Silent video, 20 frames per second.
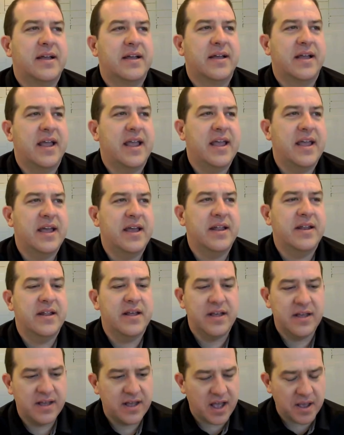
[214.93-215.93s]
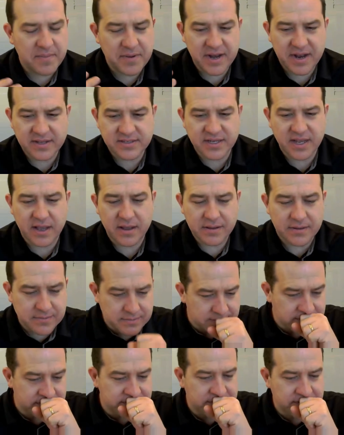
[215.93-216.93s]
And I mean, as
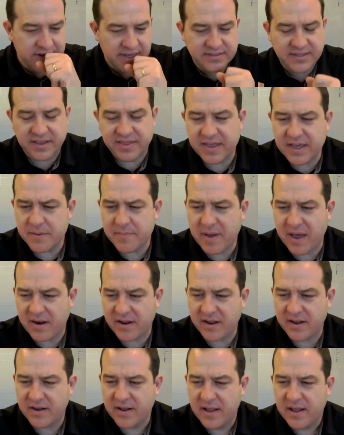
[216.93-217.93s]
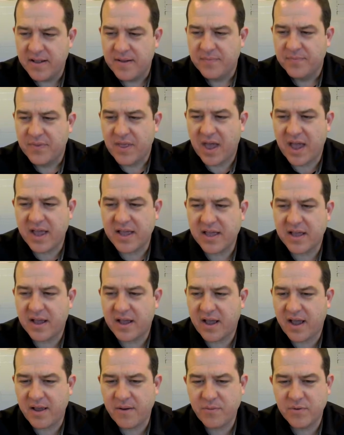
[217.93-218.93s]
I think about it,
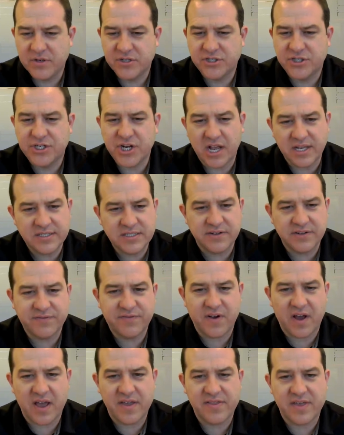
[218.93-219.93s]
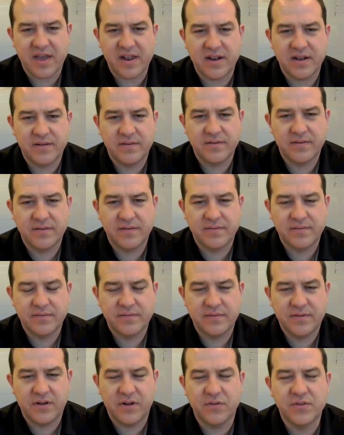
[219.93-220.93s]
I would justify that,
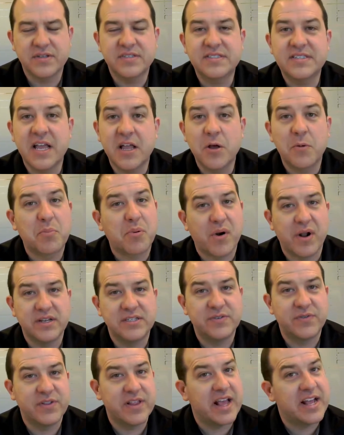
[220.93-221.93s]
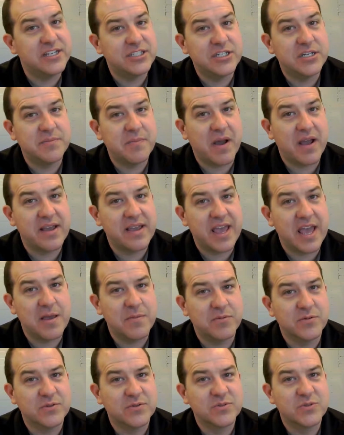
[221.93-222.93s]
the sale price for the HDMI
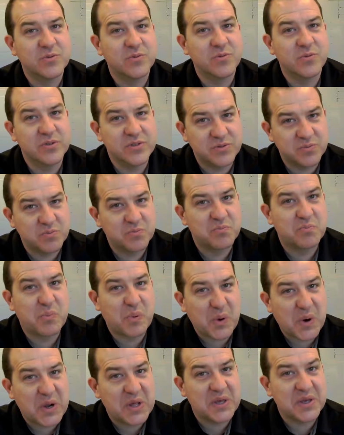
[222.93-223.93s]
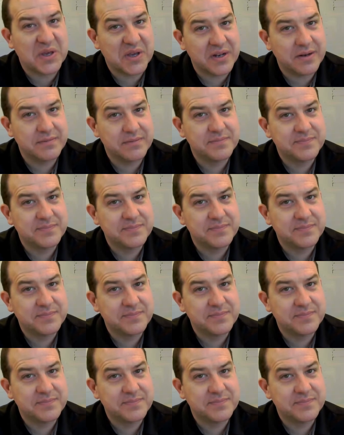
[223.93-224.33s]
cables was pretty good.